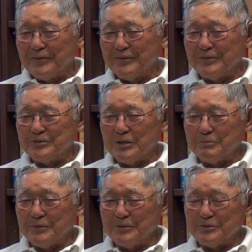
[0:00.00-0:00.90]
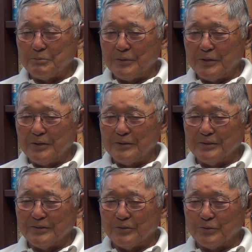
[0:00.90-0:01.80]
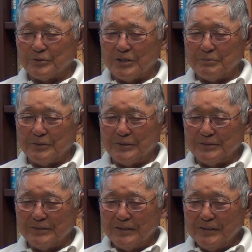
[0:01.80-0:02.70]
in Japan or Japanese.